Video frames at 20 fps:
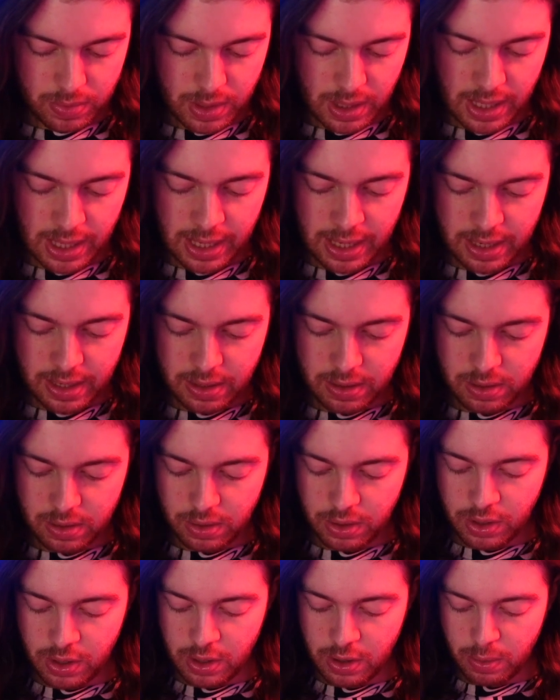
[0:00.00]
And
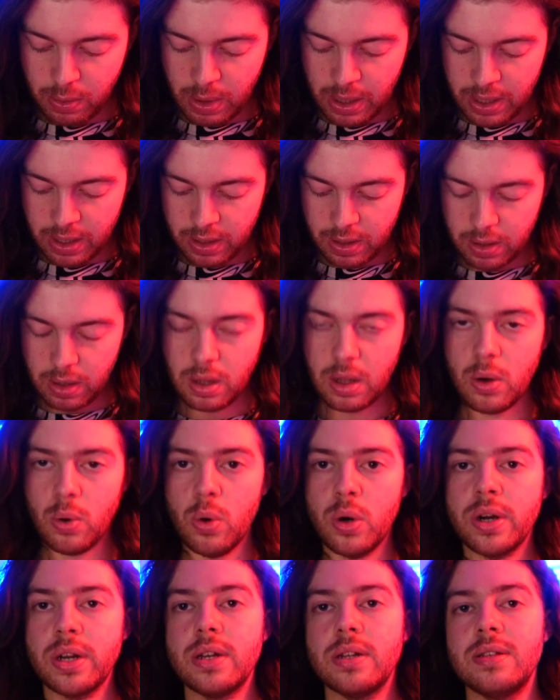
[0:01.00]
you know what?
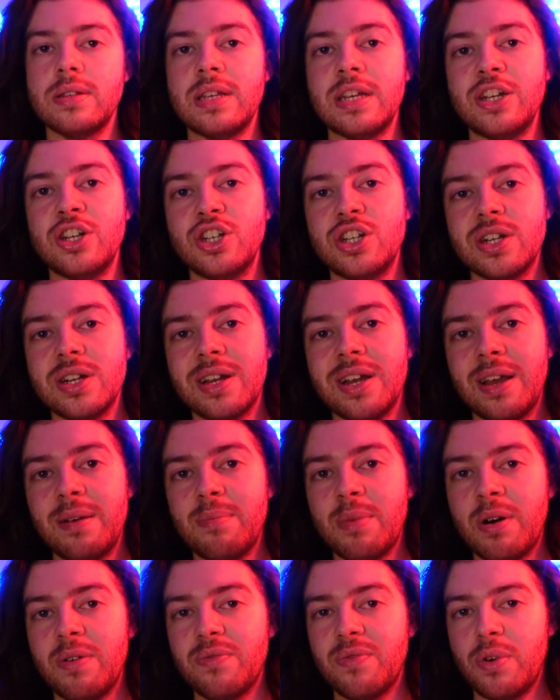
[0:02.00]
Organization
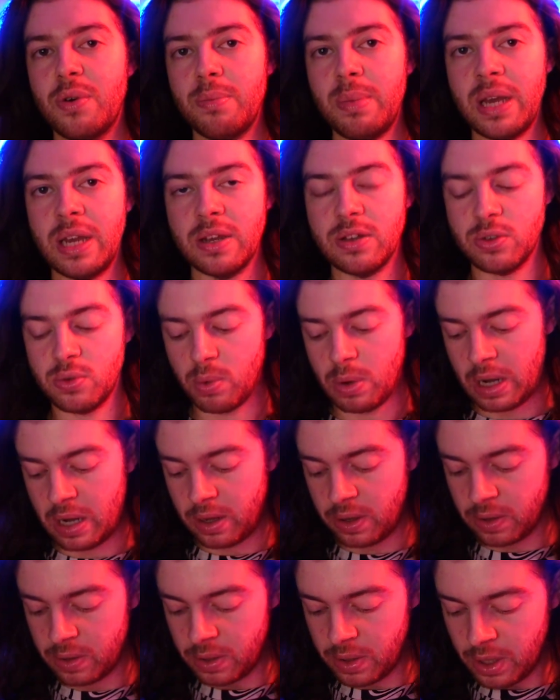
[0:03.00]
came up for me as
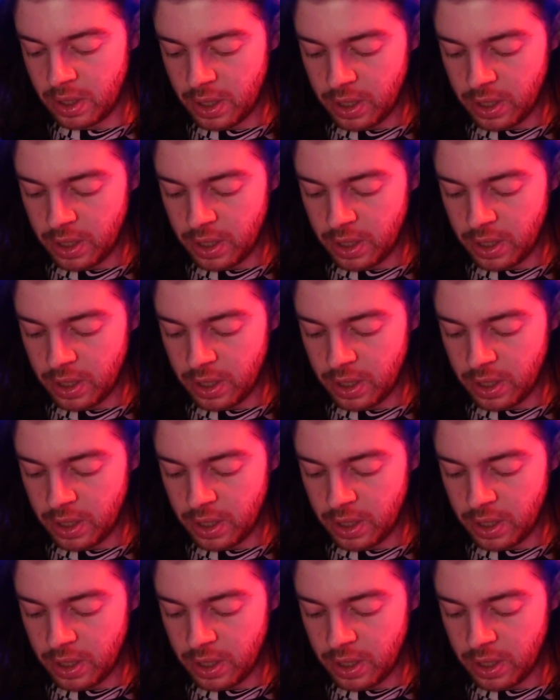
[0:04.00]
well.